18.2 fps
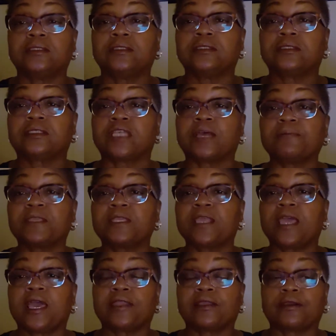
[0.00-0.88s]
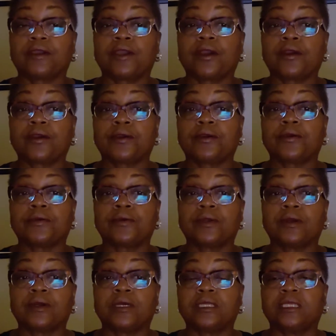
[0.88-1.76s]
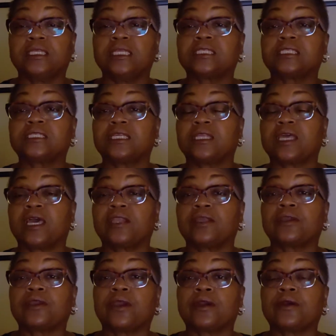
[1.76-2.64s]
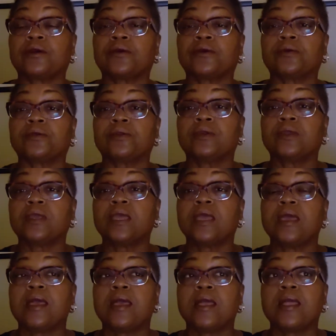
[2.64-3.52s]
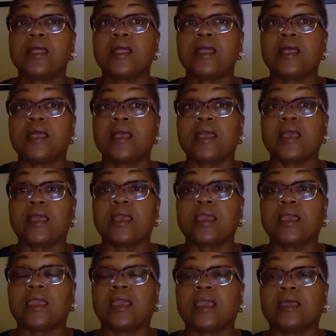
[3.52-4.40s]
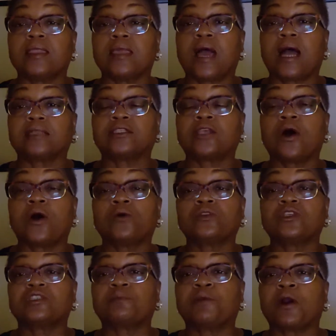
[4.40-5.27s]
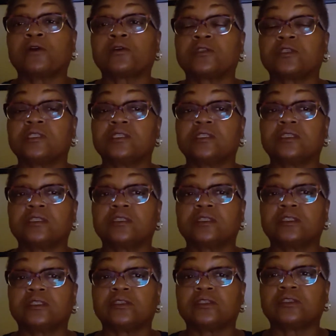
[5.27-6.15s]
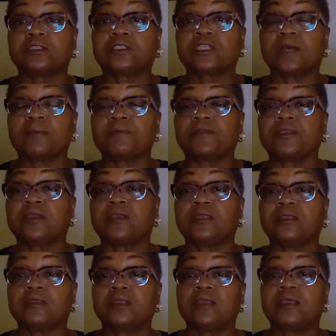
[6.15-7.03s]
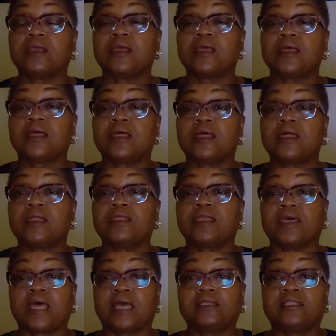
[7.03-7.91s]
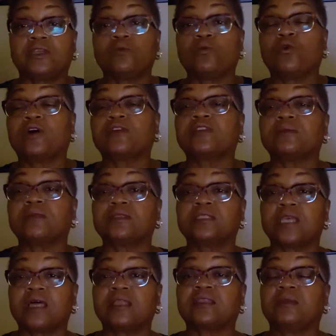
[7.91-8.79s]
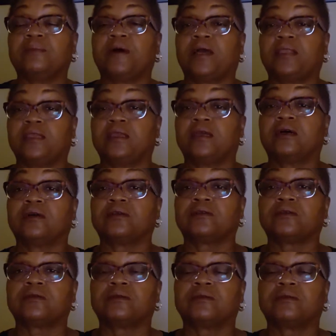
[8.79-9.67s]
something had occurred, an incident had occurred, and I told this person something that I didn't want them to tell anybody else.